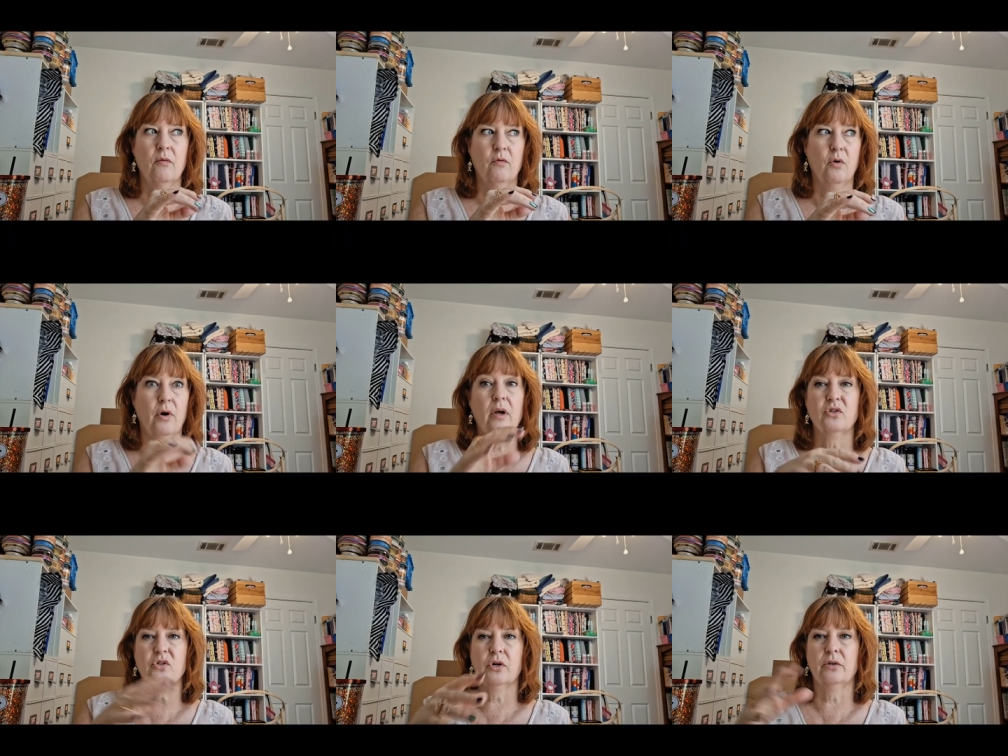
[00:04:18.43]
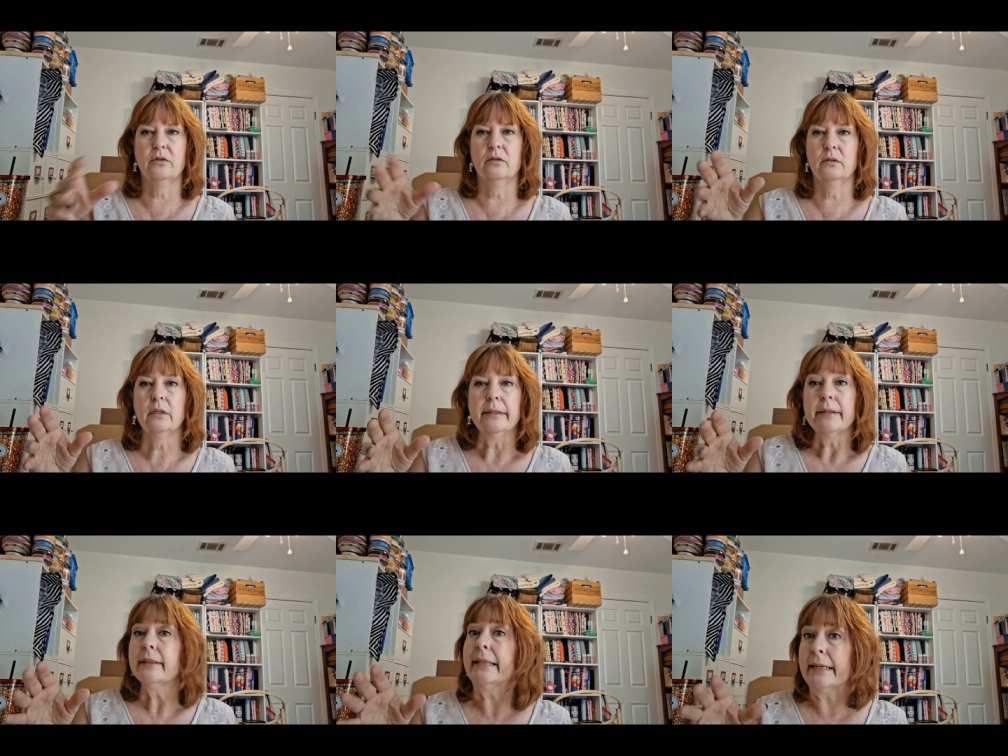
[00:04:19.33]
for certain
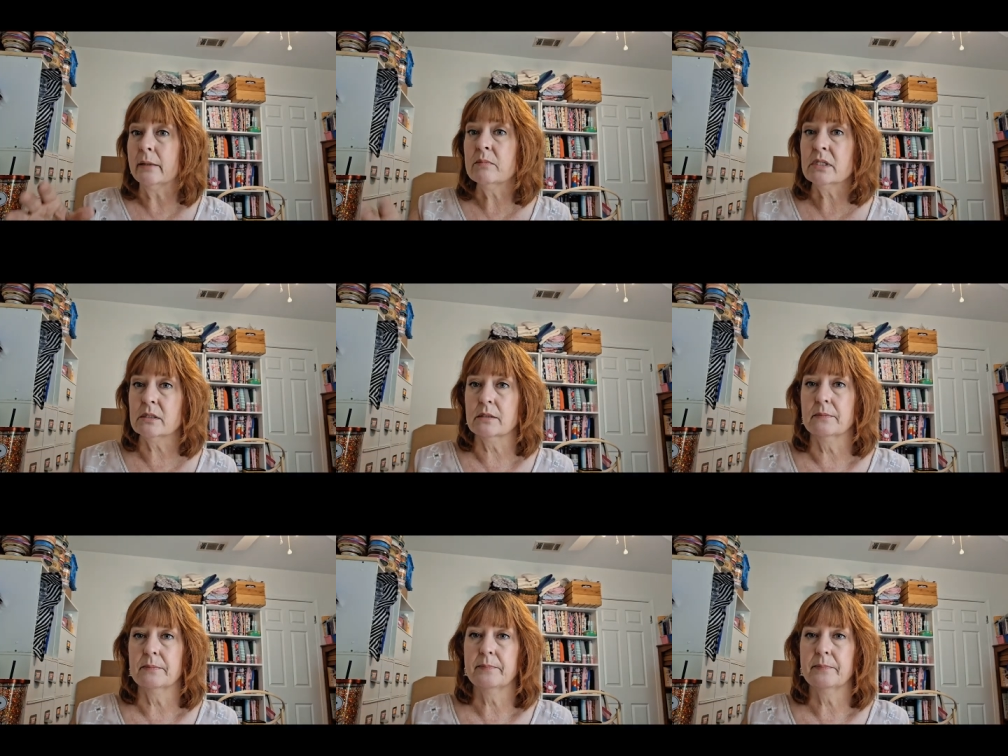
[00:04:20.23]
themes,